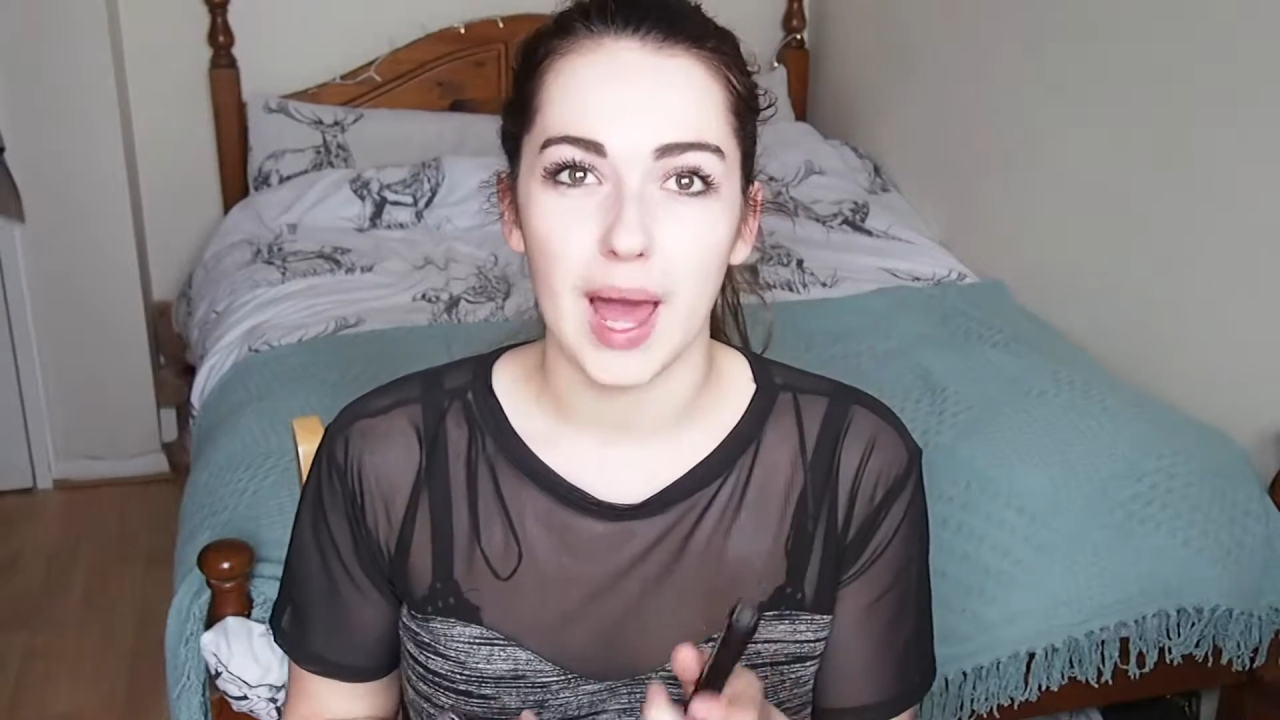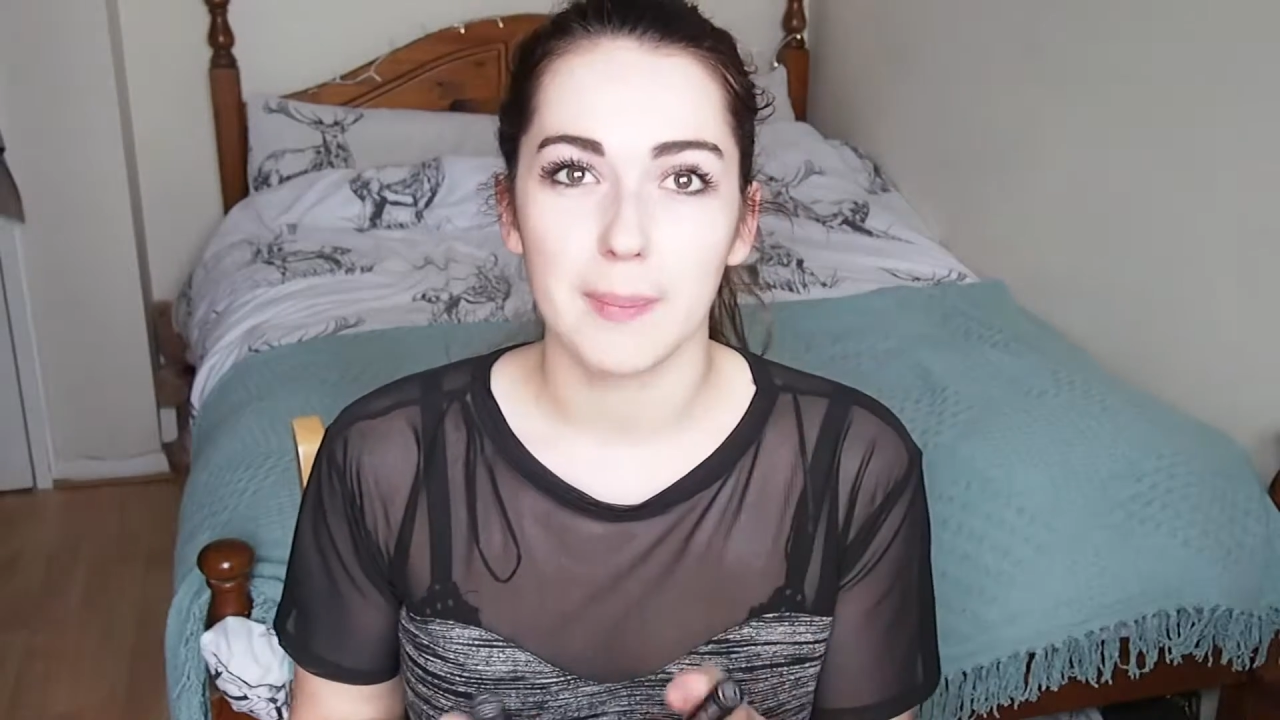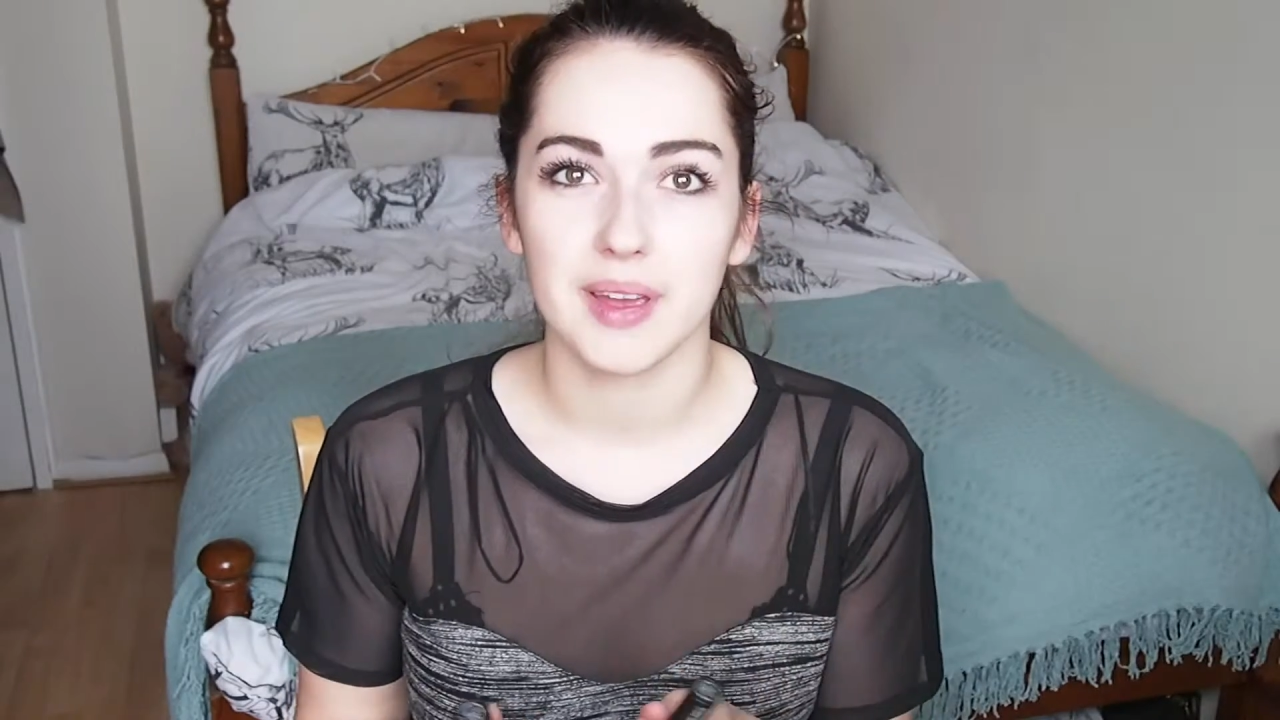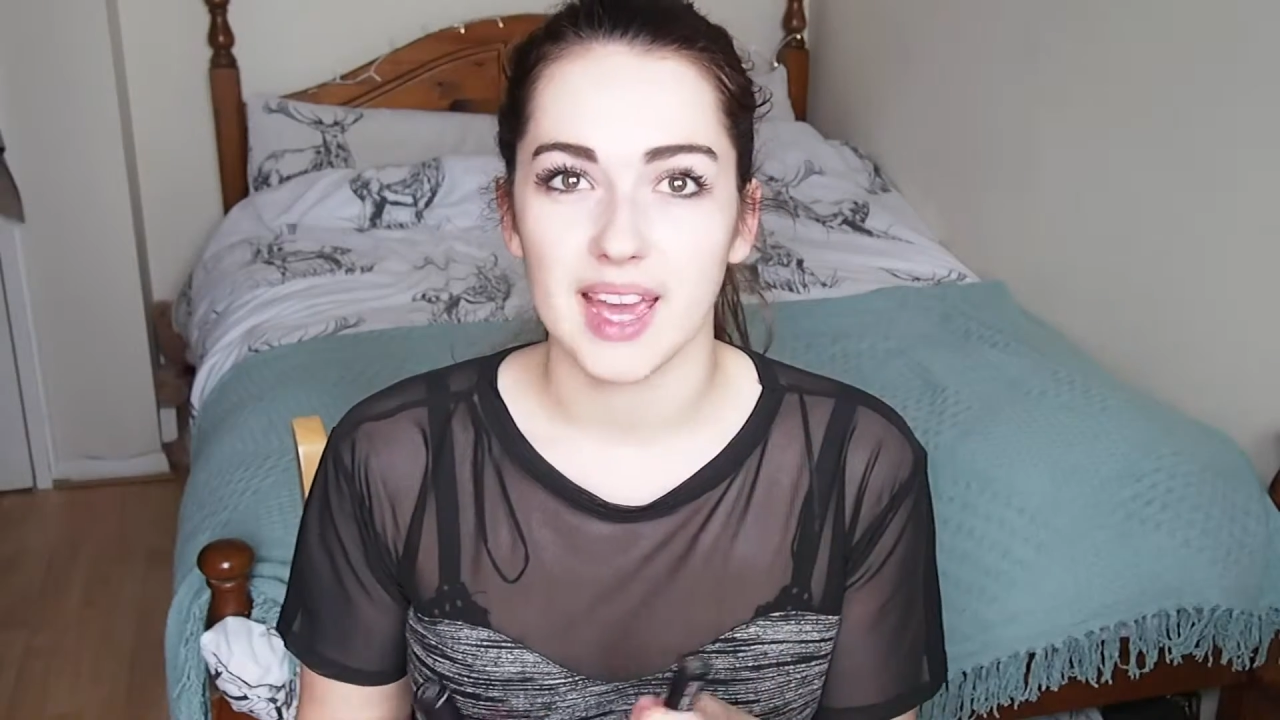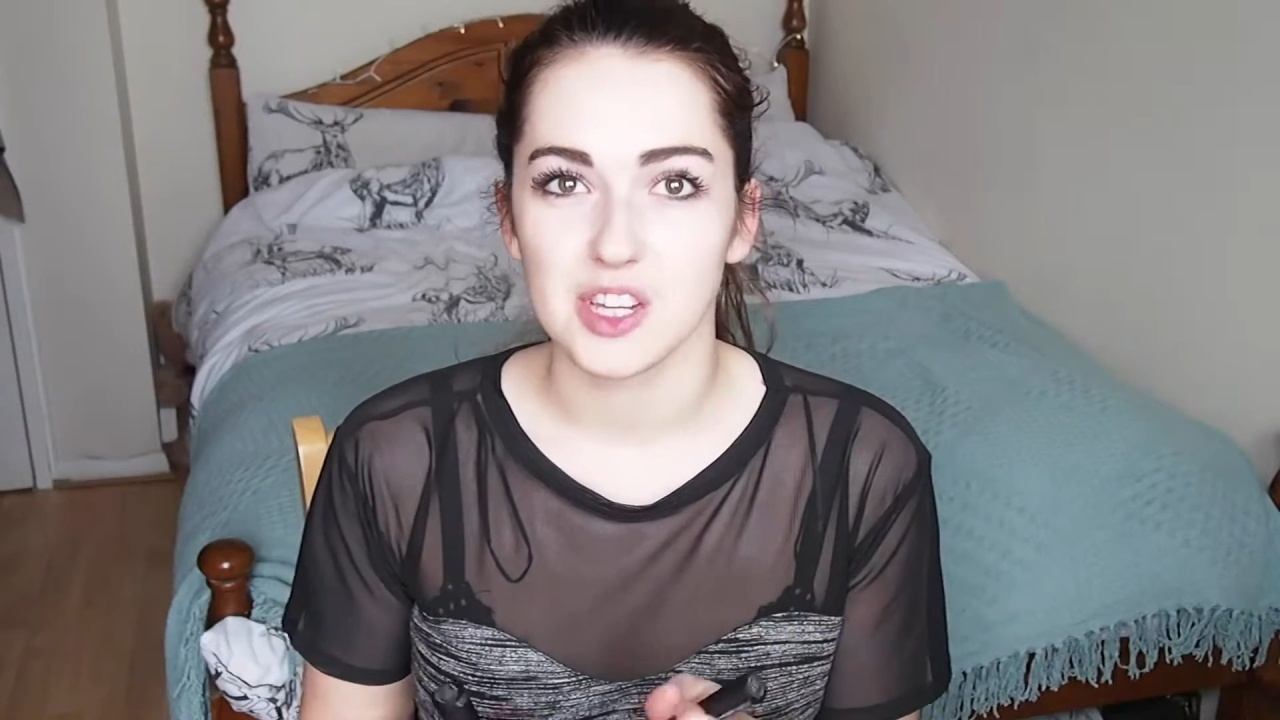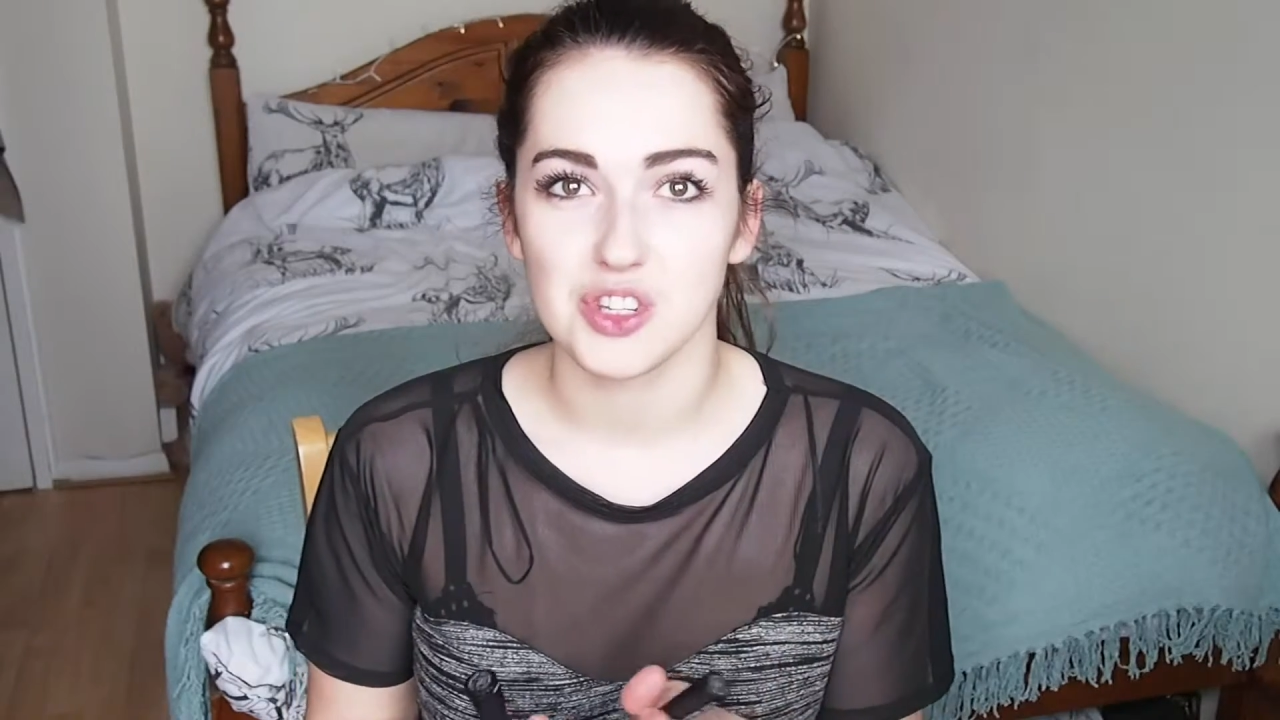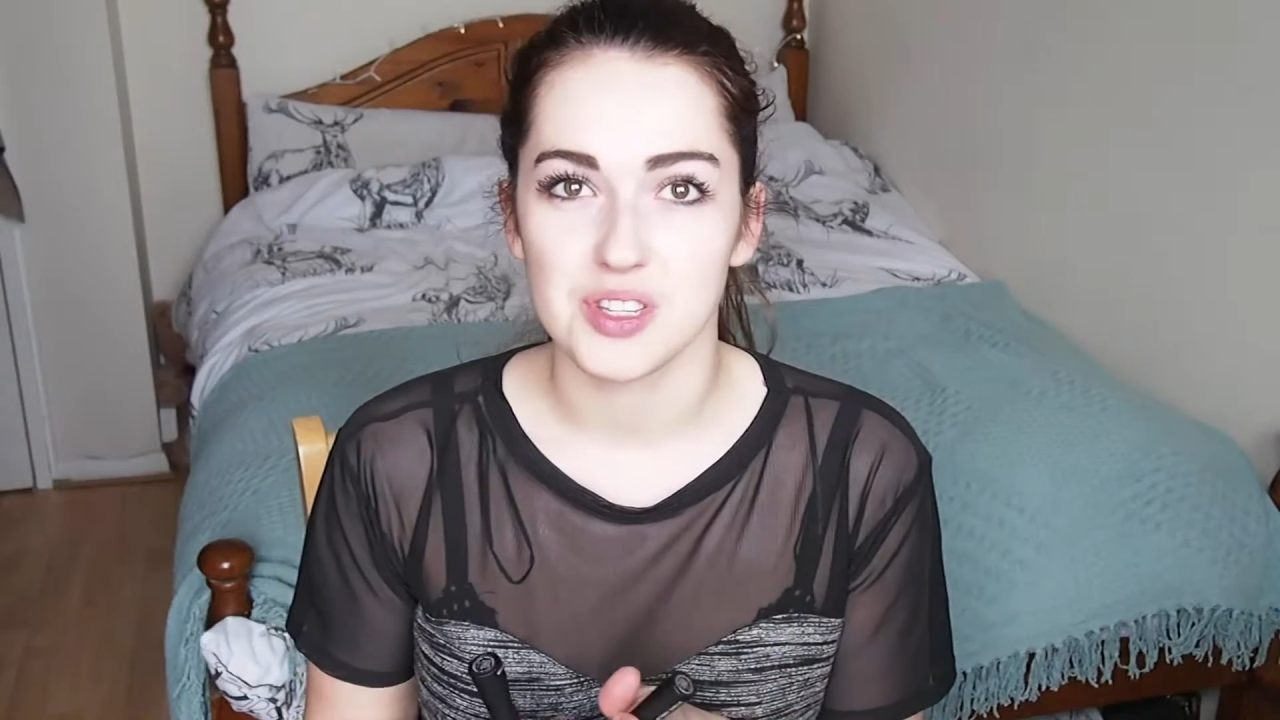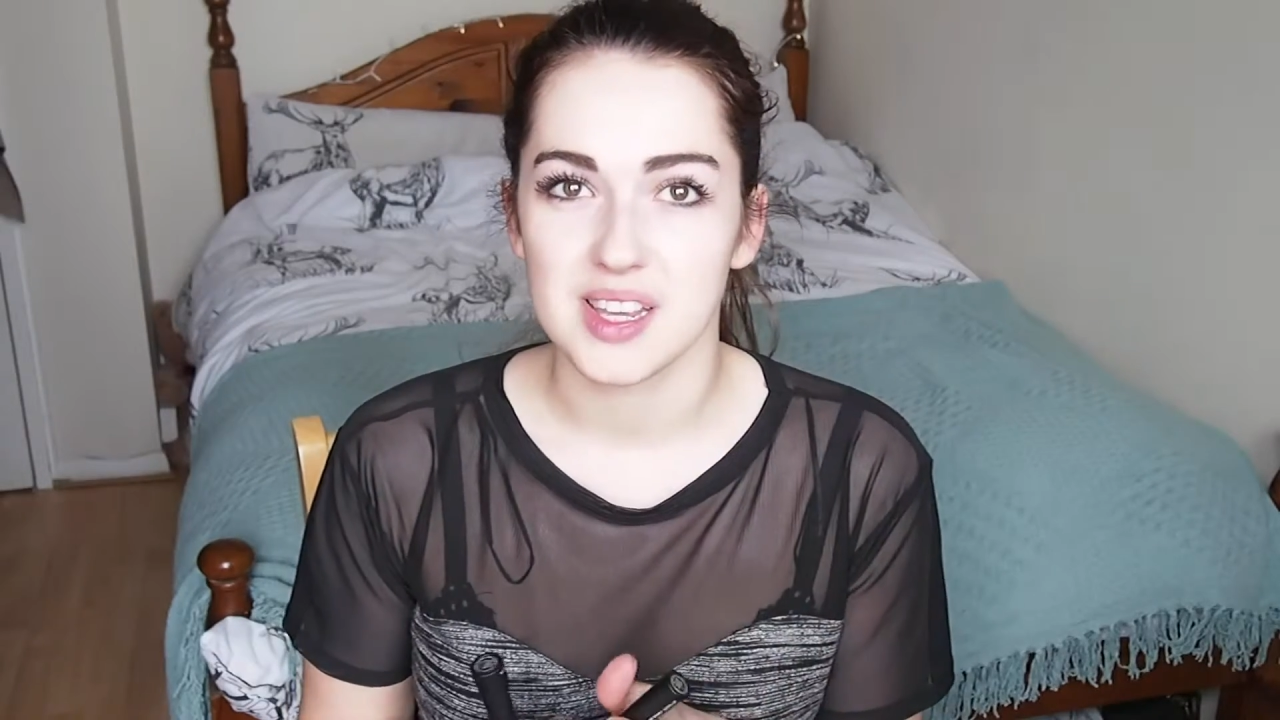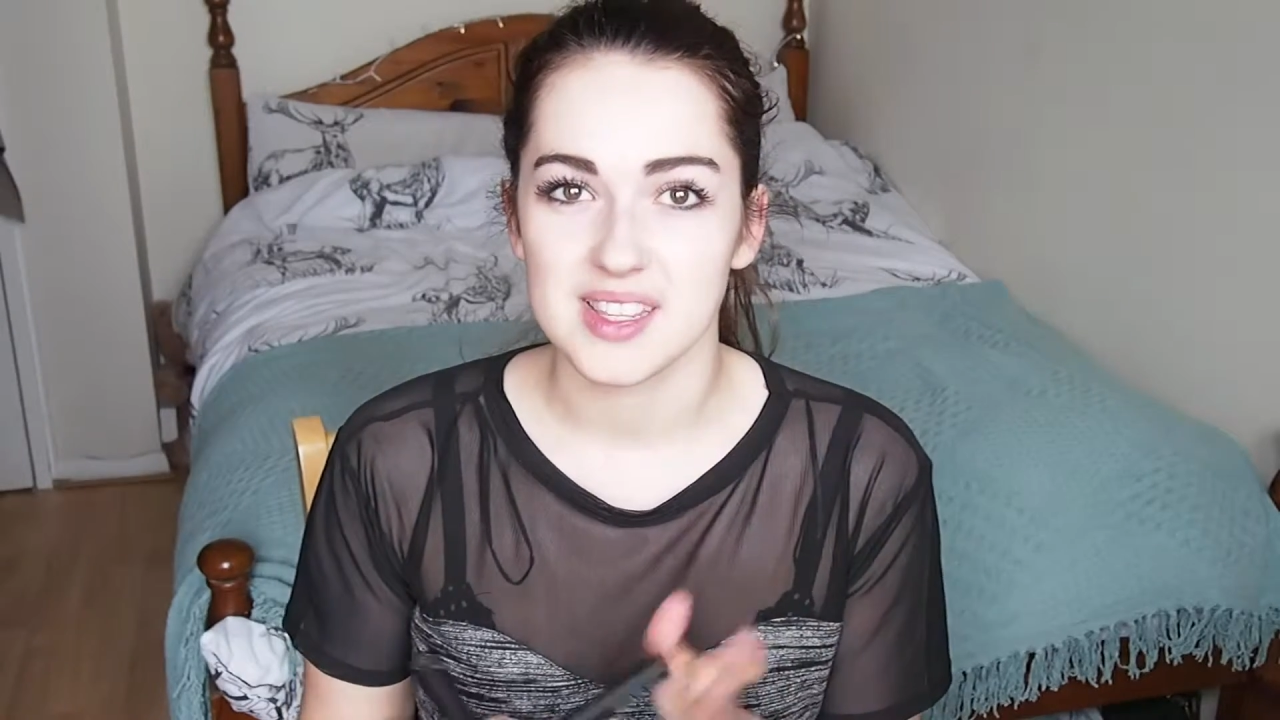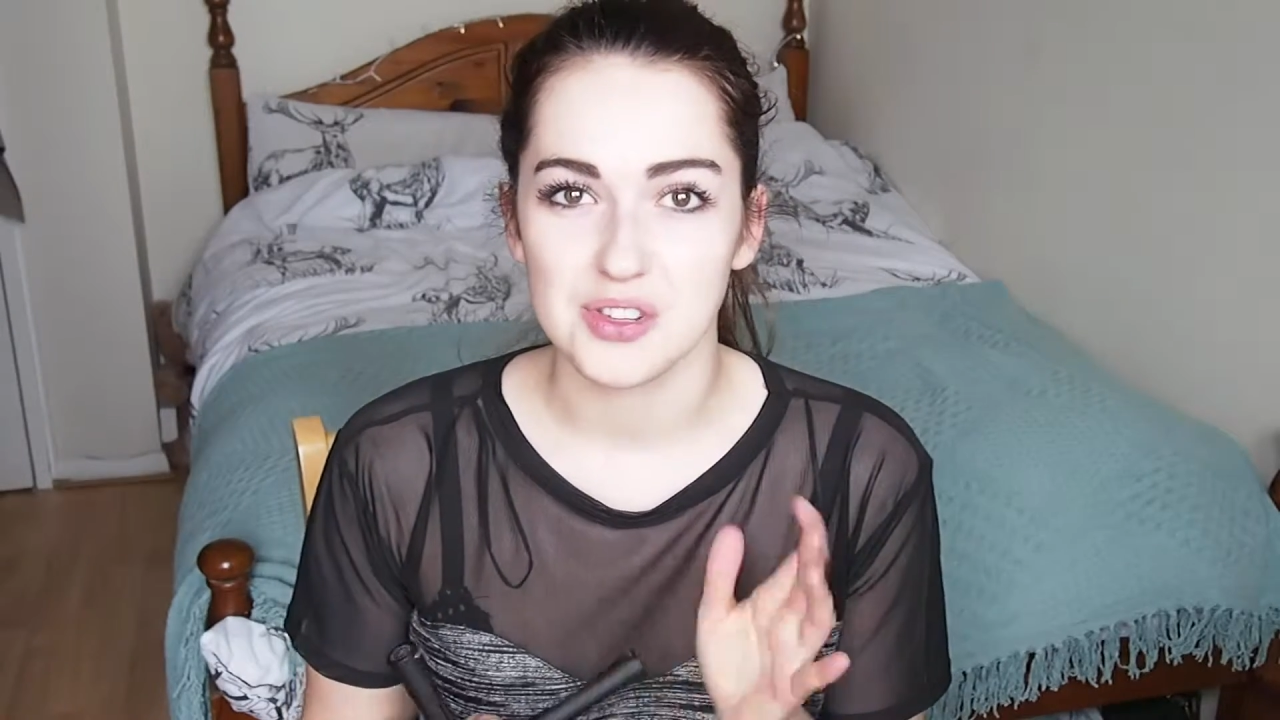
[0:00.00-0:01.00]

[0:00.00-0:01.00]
application is